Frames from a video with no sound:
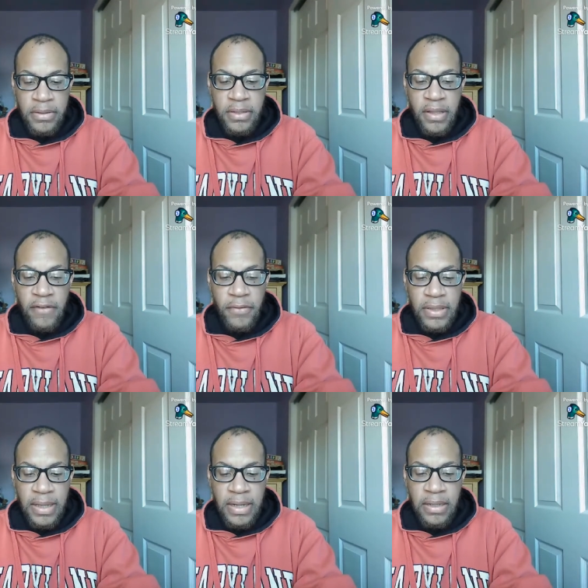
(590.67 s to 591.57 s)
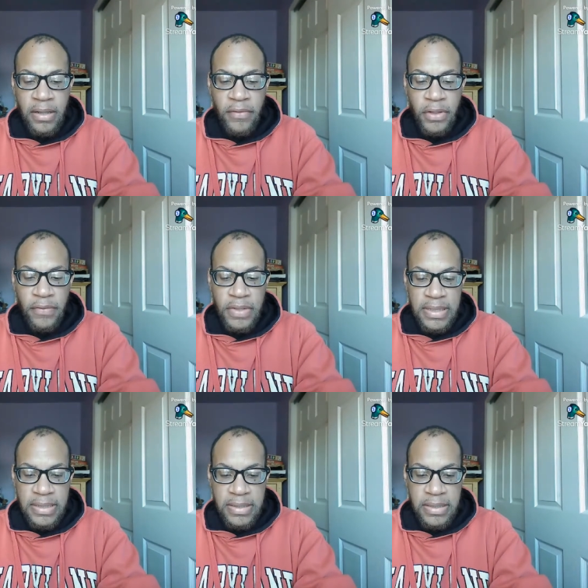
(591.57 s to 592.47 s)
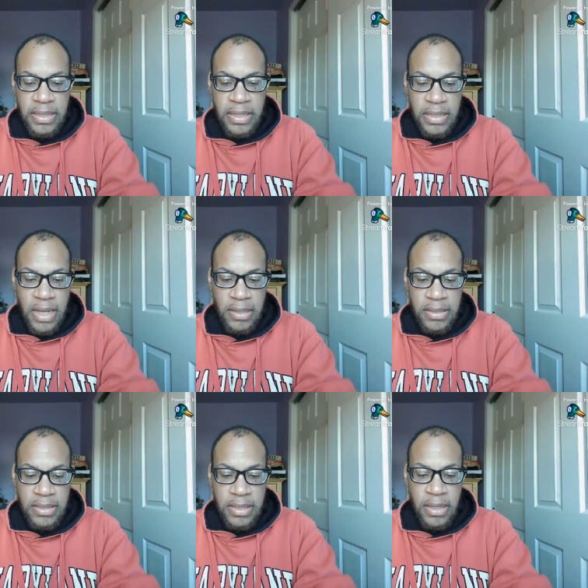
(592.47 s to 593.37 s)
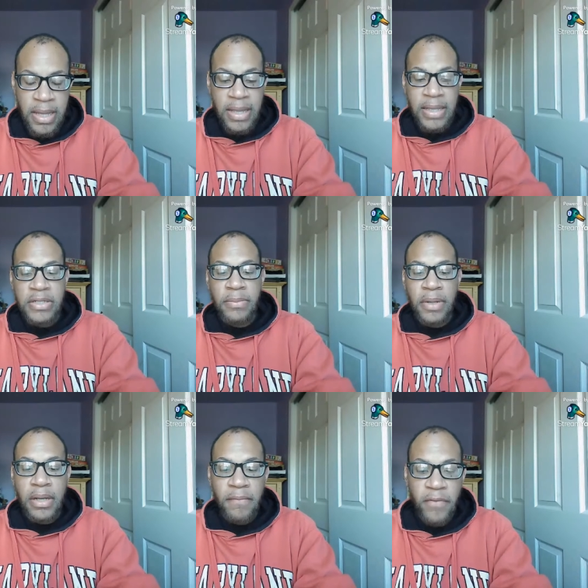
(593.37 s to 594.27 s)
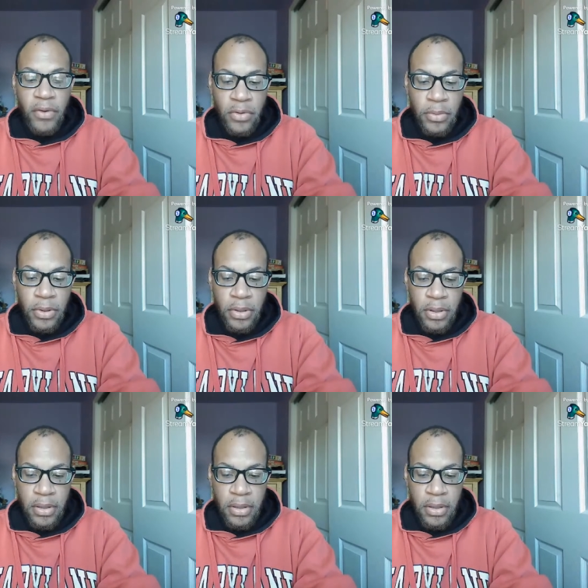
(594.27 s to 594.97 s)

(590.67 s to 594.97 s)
To love with any level of intensity and honesty is to become vulnerable.